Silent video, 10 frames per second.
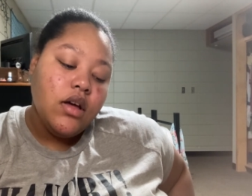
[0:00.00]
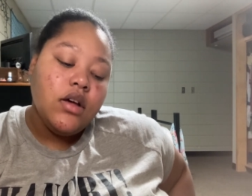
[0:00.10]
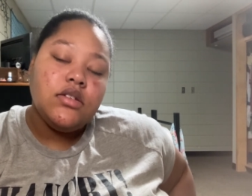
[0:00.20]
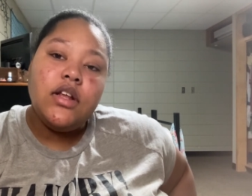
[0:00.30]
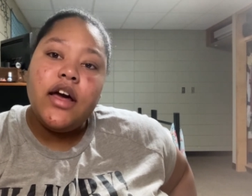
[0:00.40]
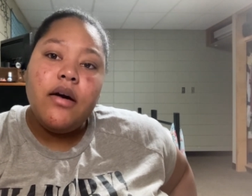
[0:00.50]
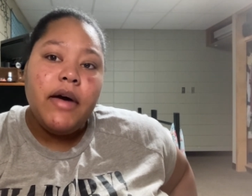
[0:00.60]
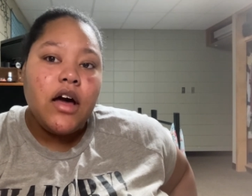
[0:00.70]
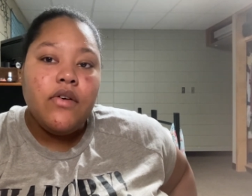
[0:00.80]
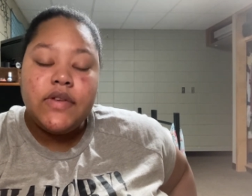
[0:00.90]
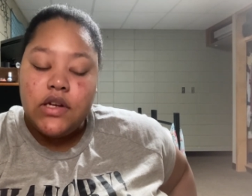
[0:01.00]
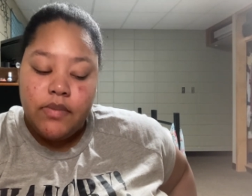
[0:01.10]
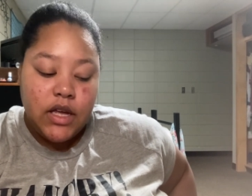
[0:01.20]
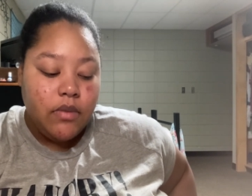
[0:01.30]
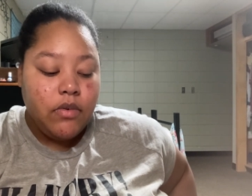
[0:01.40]
So they go back over to the
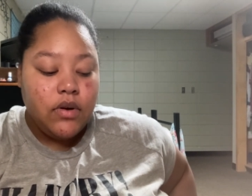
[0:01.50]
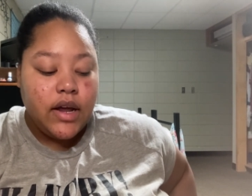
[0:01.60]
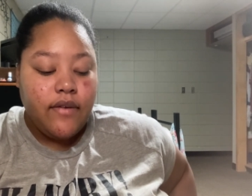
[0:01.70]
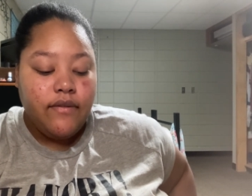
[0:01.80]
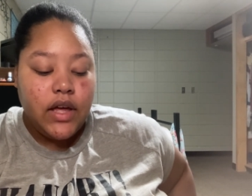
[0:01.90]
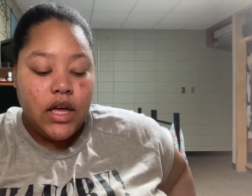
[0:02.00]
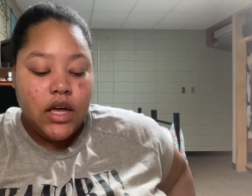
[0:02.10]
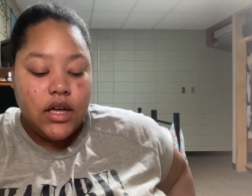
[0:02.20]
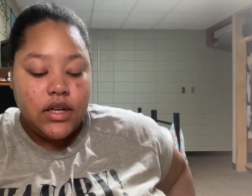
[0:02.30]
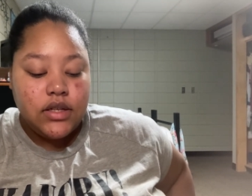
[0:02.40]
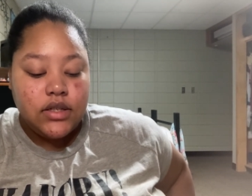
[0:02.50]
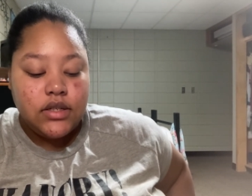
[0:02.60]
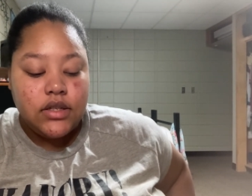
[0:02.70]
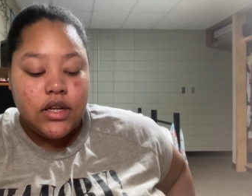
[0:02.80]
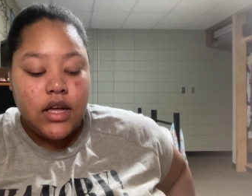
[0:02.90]
people. Now
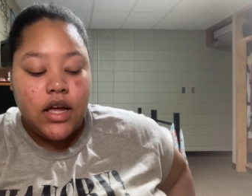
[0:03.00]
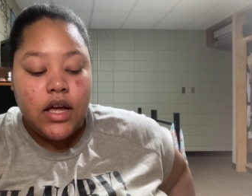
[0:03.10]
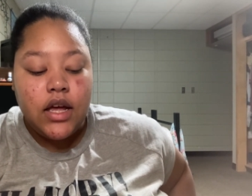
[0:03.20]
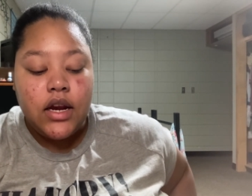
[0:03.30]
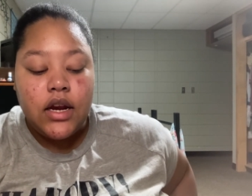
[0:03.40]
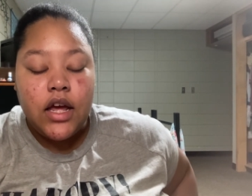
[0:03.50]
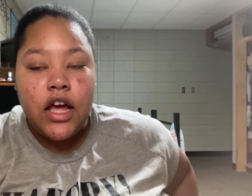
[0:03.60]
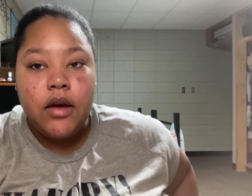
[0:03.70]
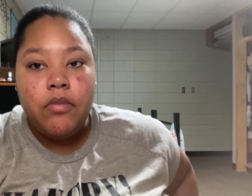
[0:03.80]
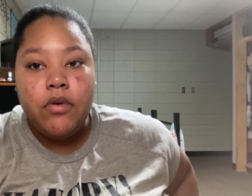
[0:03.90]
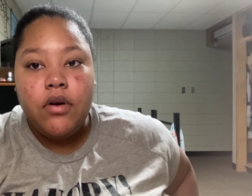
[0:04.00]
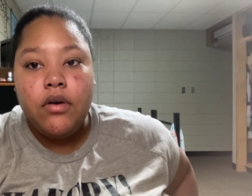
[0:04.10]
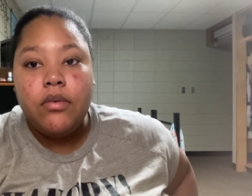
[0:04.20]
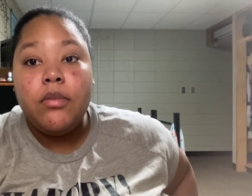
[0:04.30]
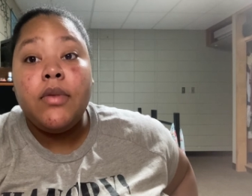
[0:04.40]
Fizz and
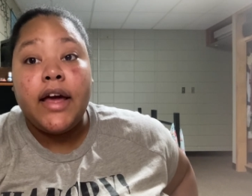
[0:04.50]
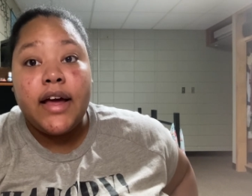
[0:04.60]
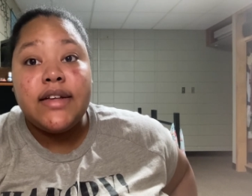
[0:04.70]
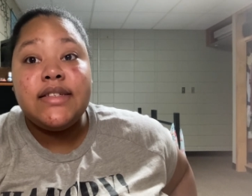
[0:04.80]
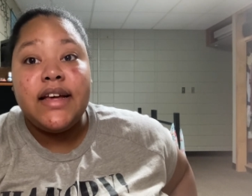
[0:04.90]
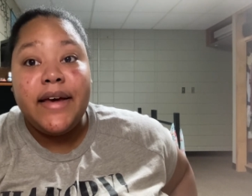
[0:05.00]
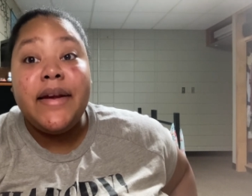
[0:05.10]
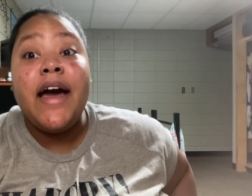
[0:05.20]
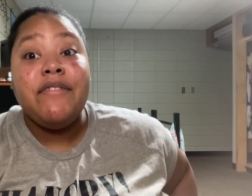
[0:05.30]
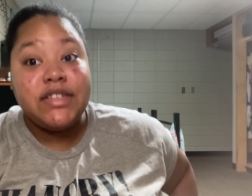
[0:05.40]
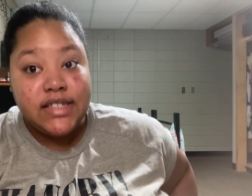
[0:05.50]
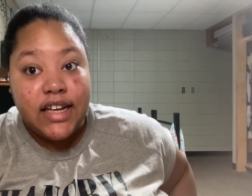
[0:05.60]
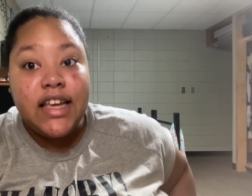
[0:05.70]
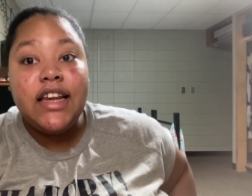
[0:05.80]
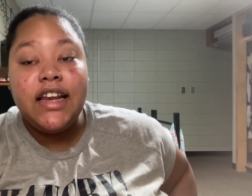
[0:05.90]
April, like I said, have a
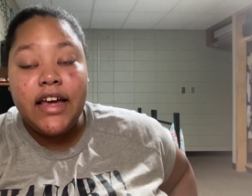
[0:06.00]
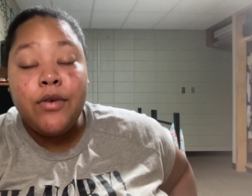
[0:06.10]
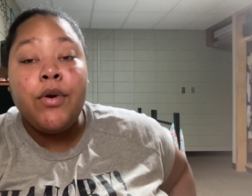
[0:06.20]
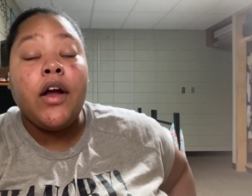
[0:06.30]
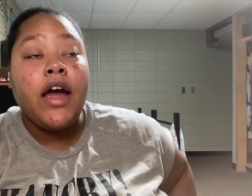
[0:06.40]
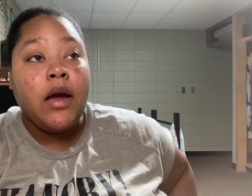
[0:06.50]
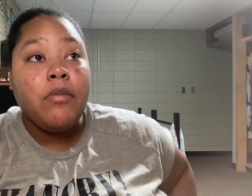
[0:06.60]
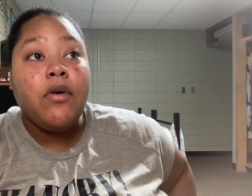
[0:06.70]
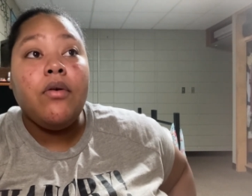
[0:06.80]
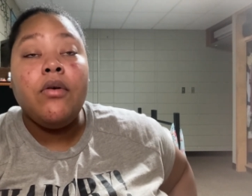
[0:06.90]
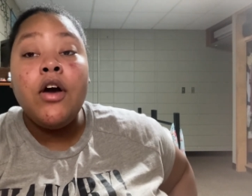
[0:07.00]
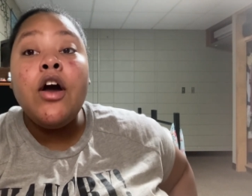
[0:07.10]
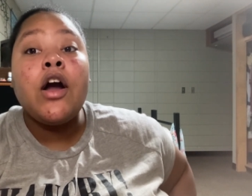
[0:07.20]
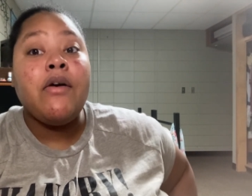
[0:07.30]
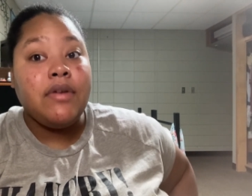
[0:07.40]
sneaky link where April
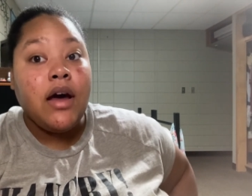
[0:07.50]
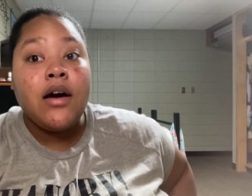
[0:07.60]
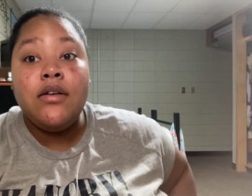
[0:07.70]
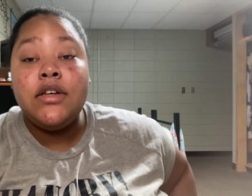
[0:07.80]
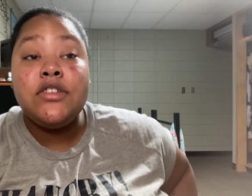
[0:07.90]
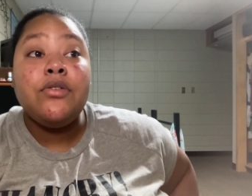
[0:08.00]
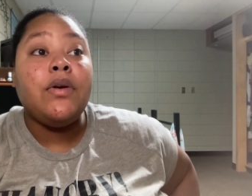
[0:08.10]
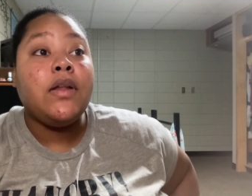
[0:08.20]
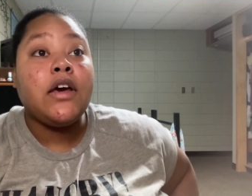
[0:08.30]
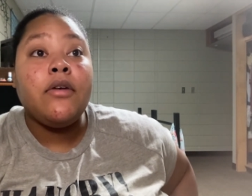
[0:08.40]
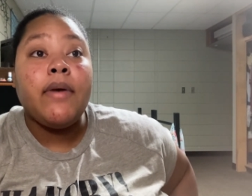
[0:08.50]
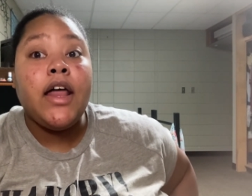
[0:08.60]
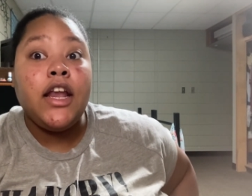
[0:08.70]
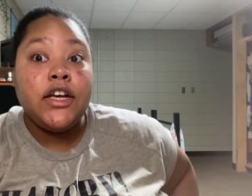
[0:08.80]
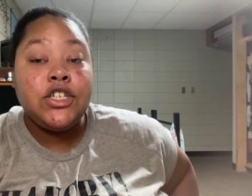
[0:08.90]
go and knock on his door, looking
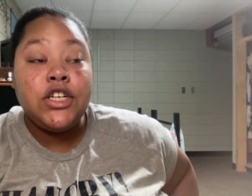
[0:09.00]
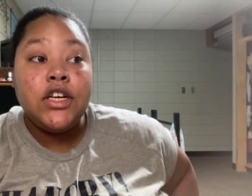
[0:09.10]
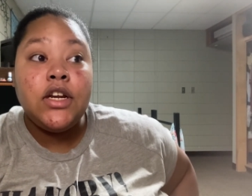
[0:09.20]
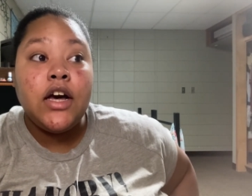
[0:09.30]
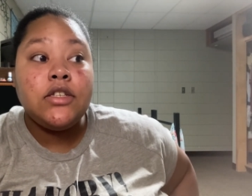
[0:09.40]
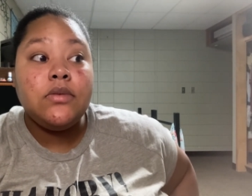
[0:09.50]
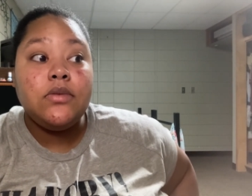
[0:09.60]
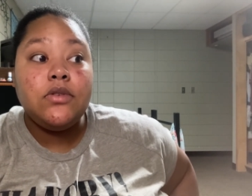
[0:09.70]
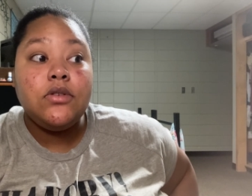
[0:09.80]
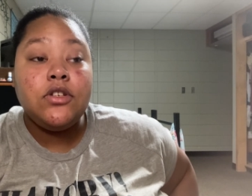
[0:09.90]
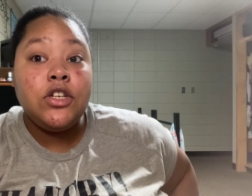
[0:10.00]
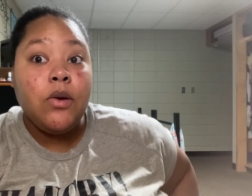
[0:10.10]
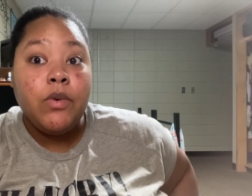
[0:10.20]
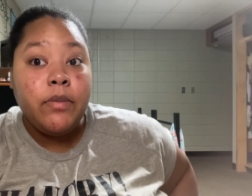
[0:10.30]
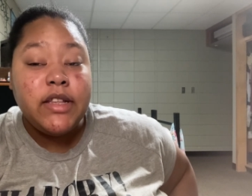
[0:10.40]
around like she don't
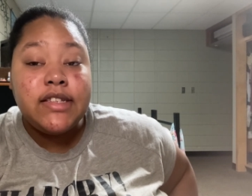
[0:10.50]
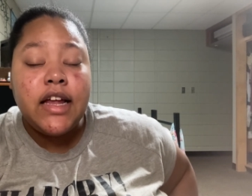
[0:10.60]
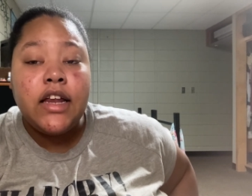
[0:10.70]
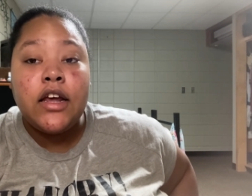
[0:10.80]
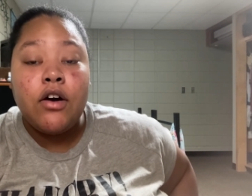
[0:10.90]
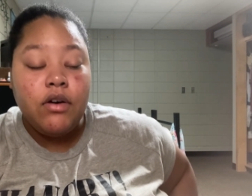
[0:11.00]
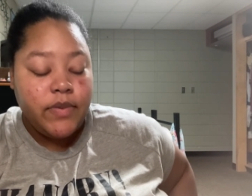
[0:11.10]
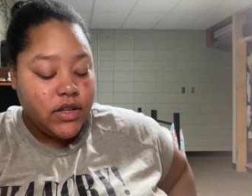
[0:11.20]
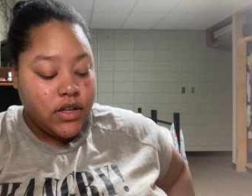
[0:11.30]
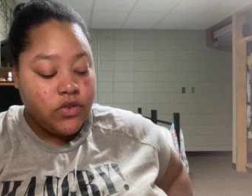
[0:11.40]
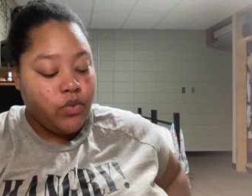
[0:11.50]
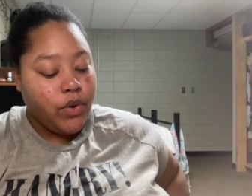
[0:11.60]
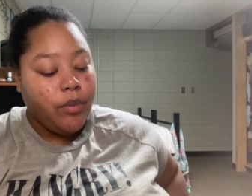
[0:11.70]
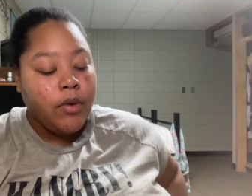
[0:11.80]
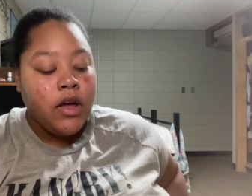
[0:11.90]
want to be seen, and go up into his room.